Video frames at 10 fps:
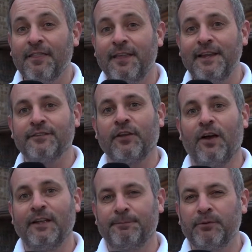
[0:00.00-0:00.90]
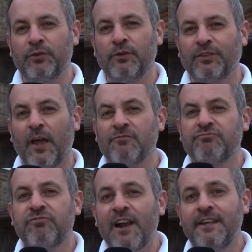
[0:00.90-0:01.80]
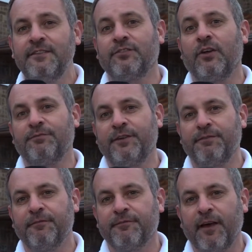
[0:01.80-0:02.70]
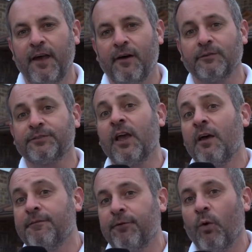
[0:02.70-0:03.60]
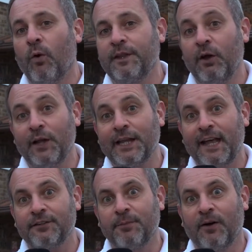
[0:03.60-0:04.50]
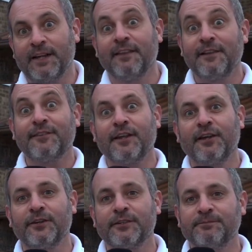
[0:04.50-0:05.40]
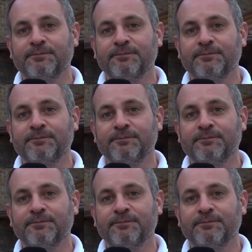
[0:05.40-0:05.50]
These guys produce a range of different valves for the oil and gas market. Let's take a look.